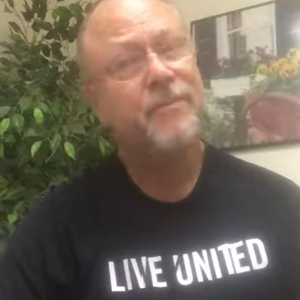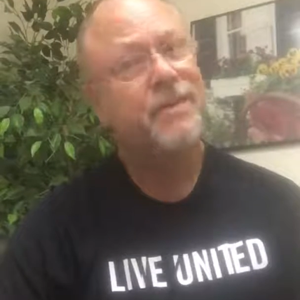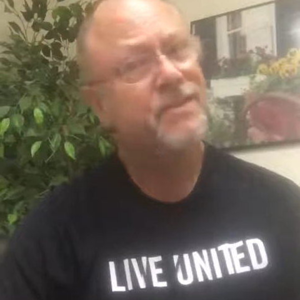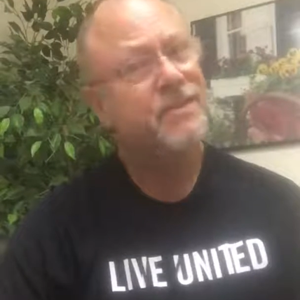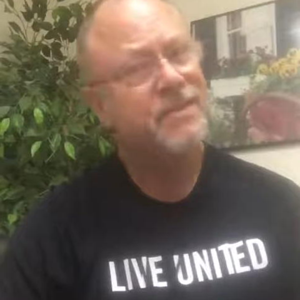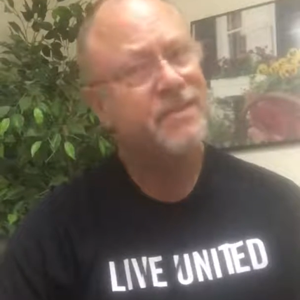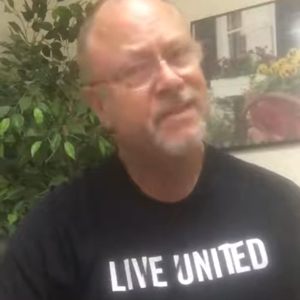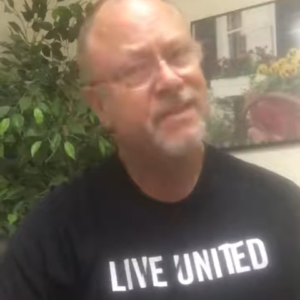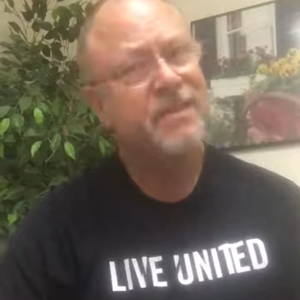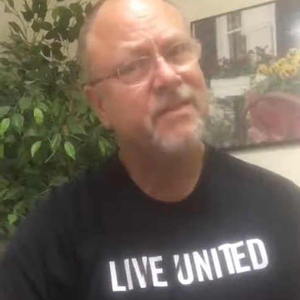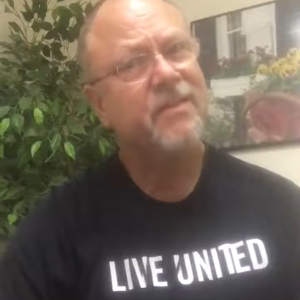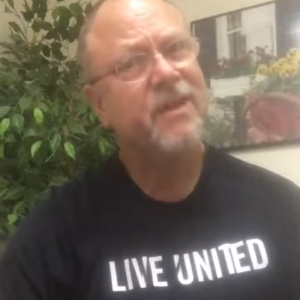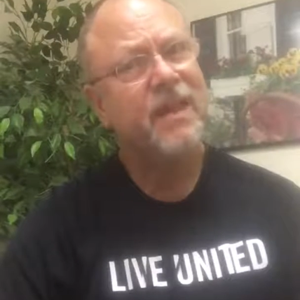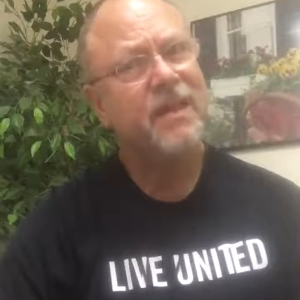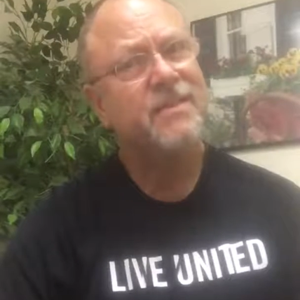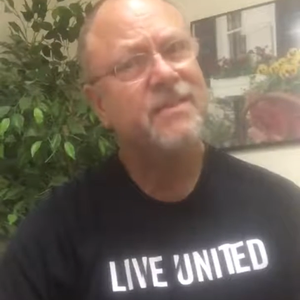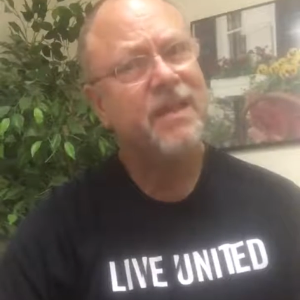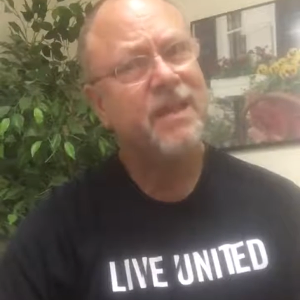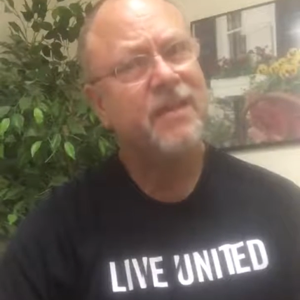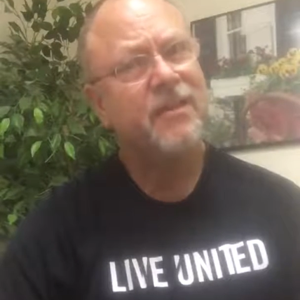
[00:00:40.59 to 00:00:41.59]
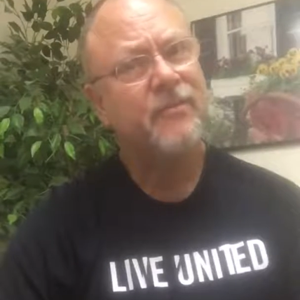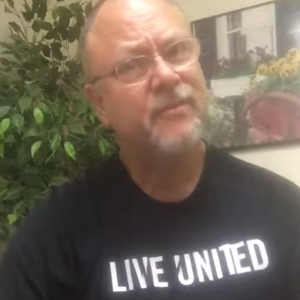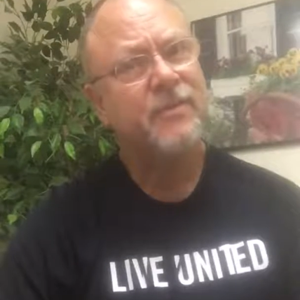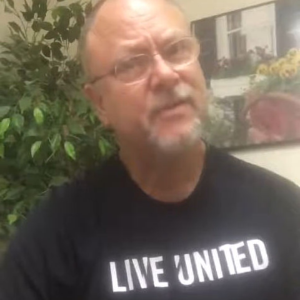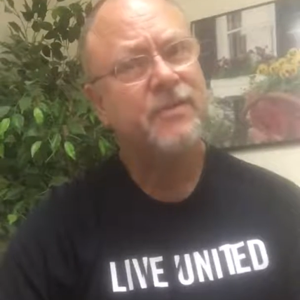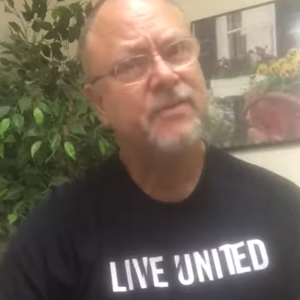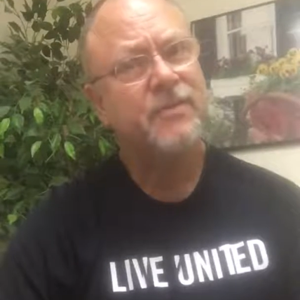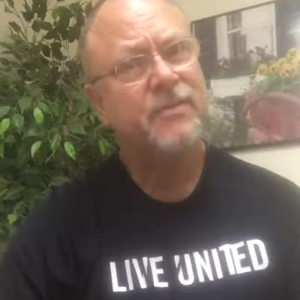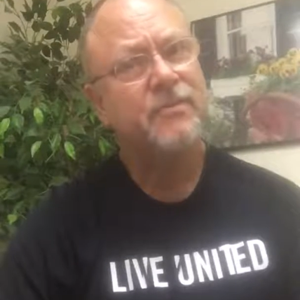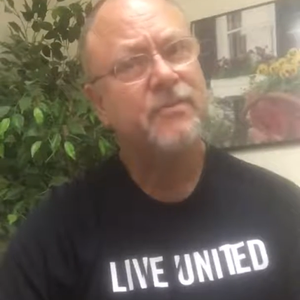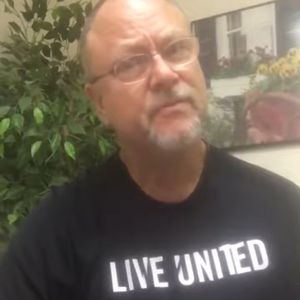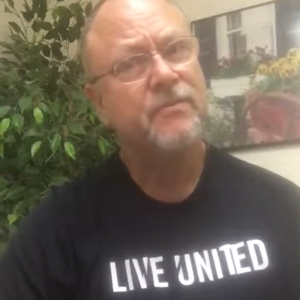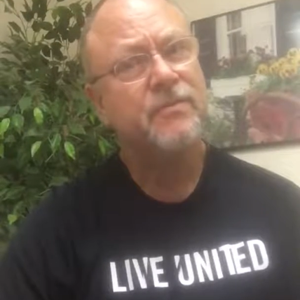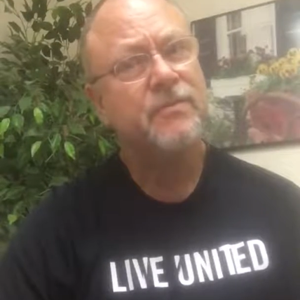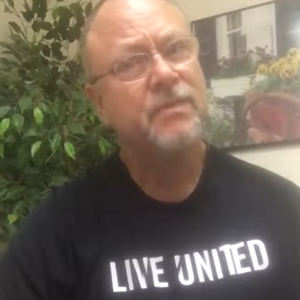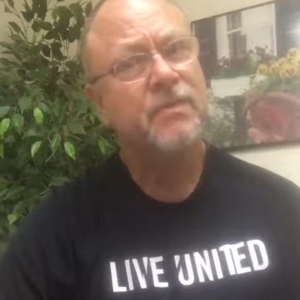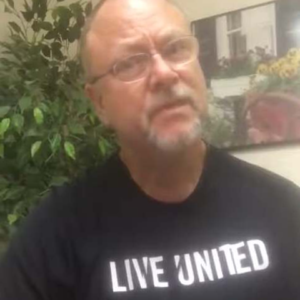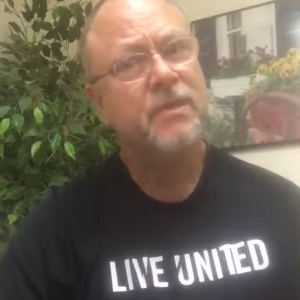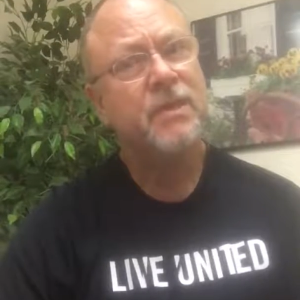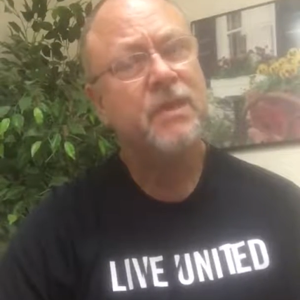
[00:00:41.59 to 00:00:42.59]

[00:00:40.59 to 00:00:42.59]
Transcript: but still has health issues.